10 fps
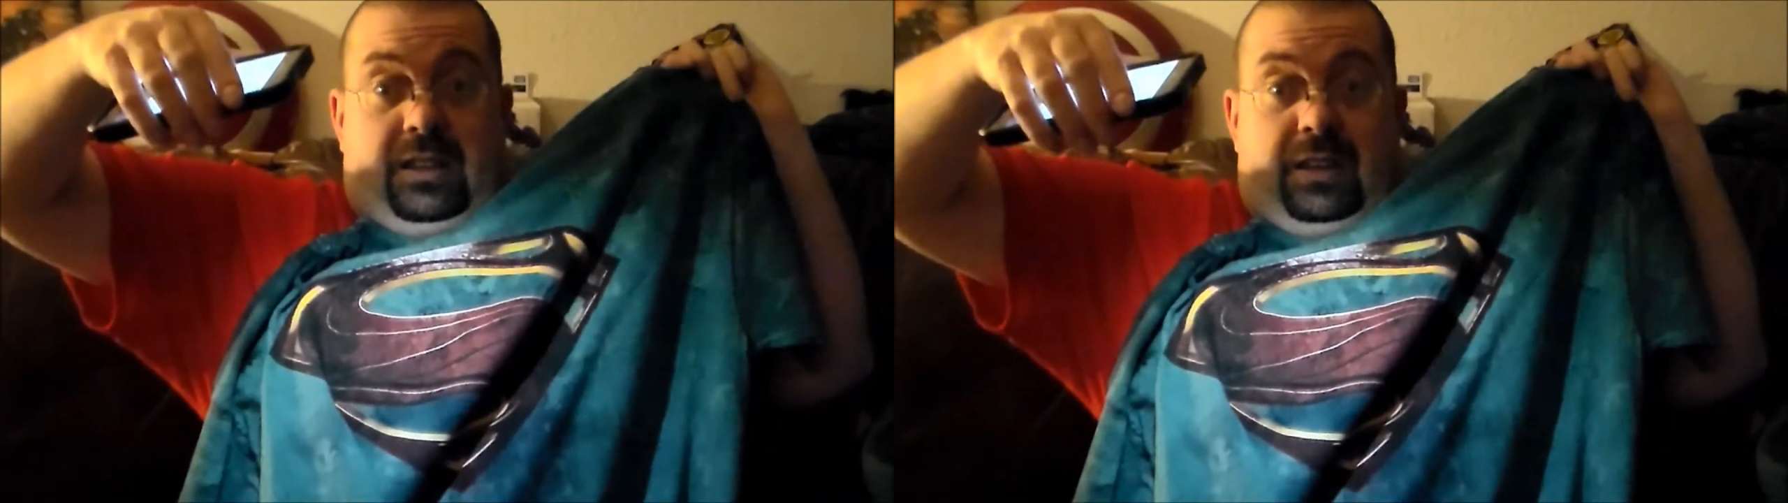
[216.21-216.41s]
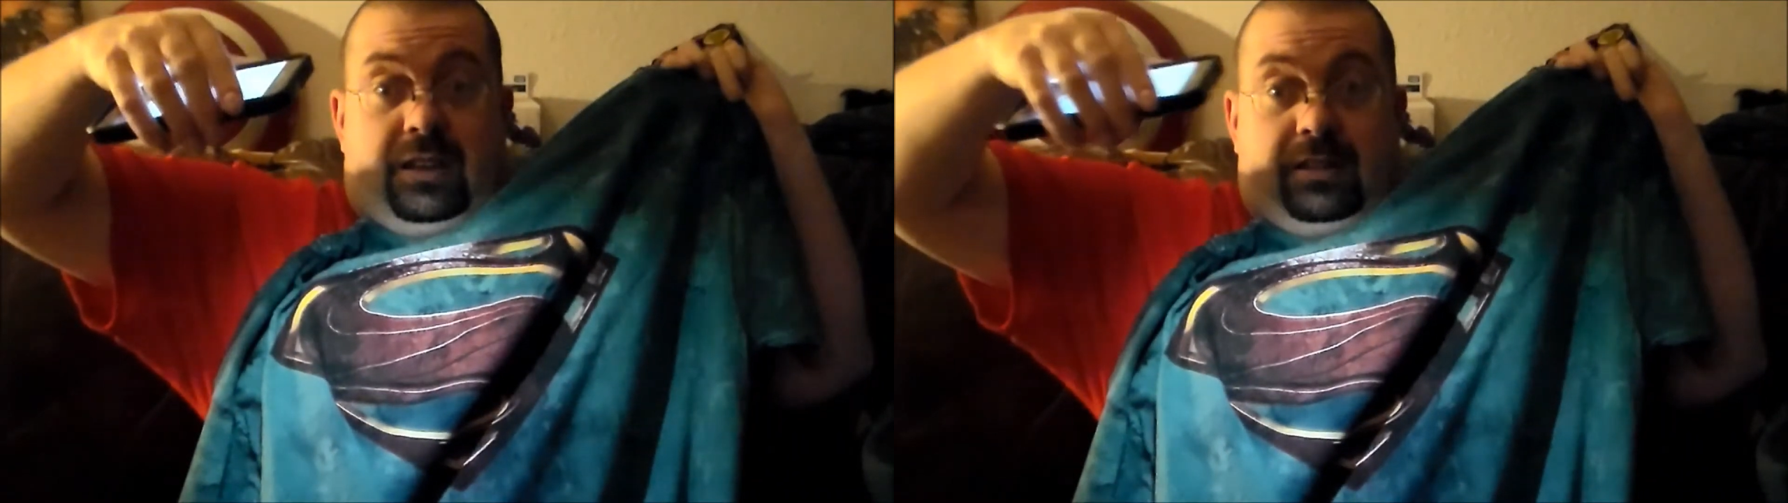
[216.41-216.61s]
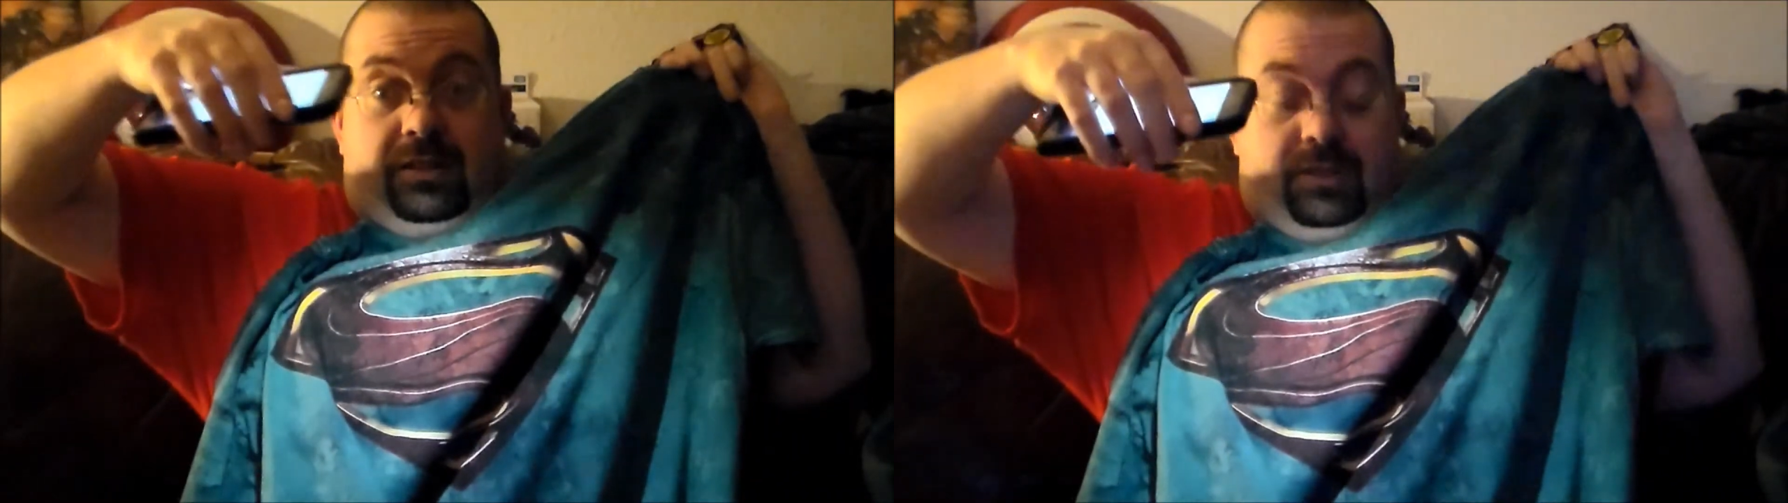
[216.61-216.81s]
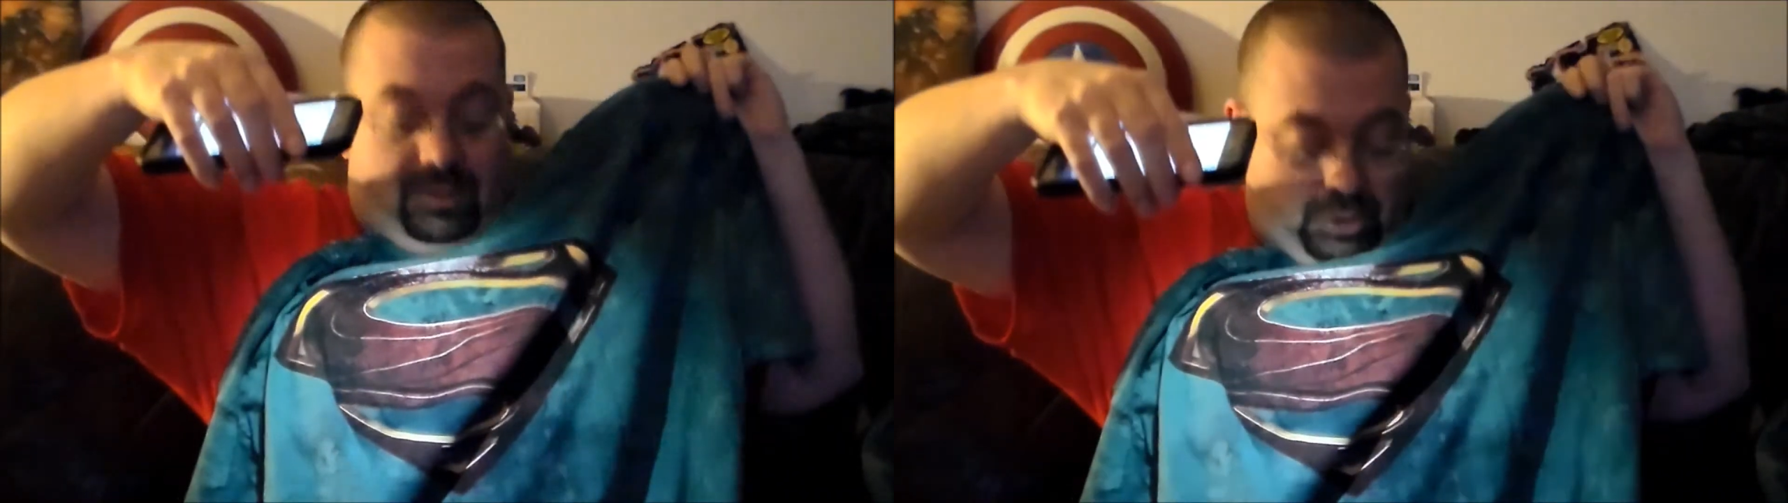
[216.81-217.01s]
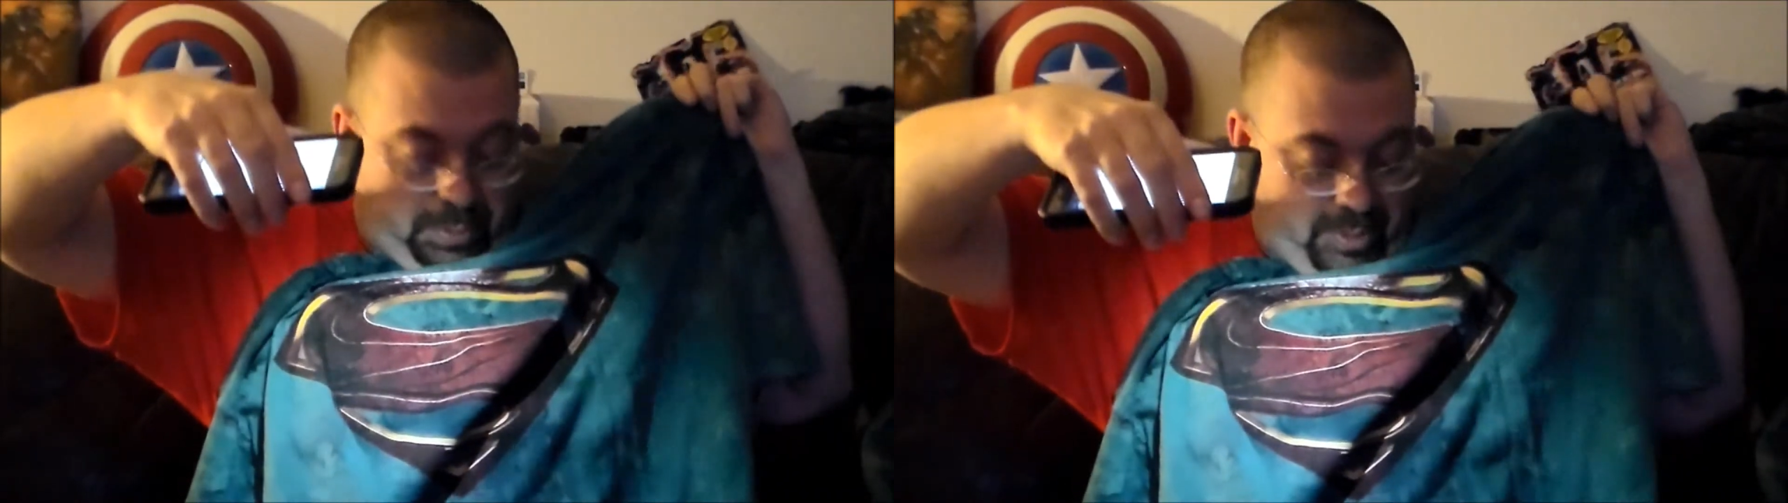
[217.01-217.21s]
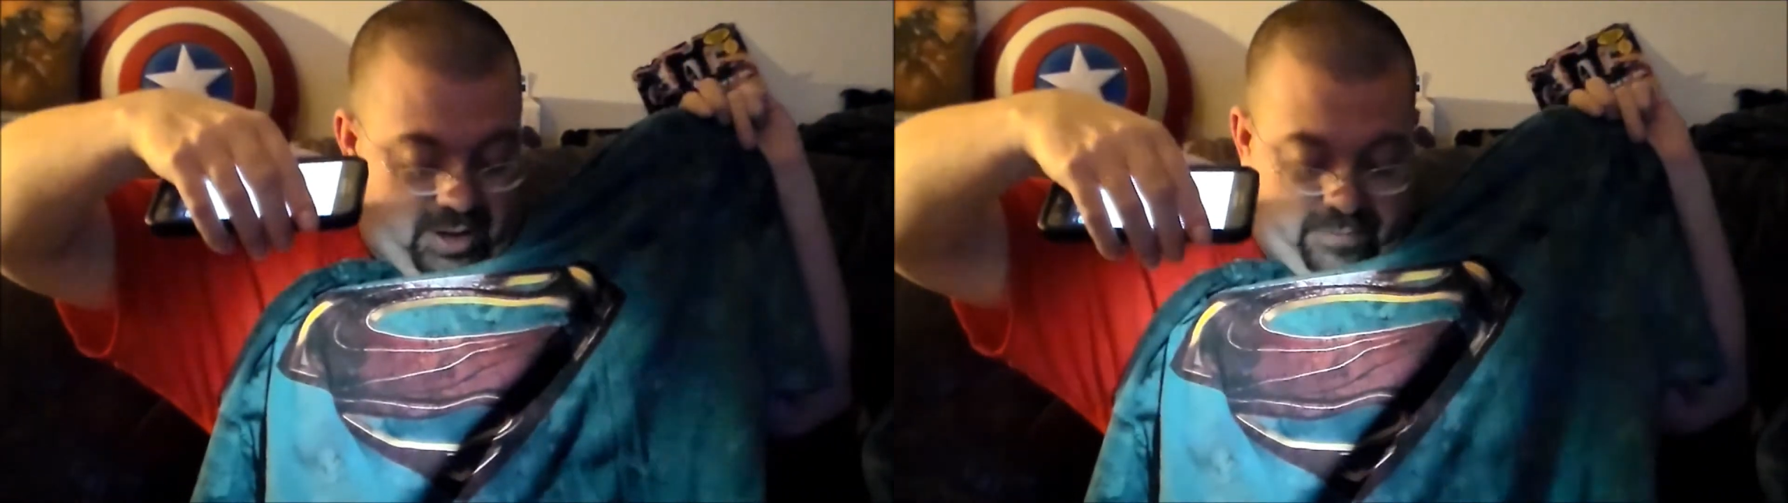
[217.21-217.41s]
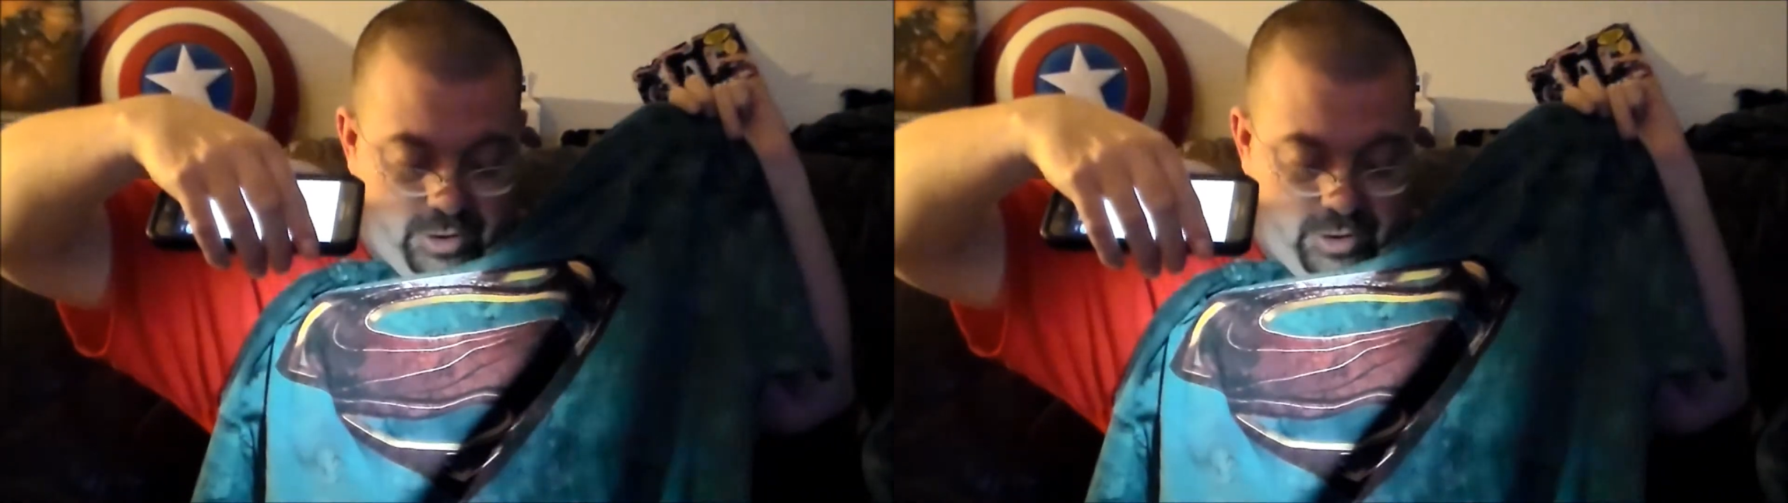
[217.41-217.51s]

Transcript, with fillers: yeah, so Superman,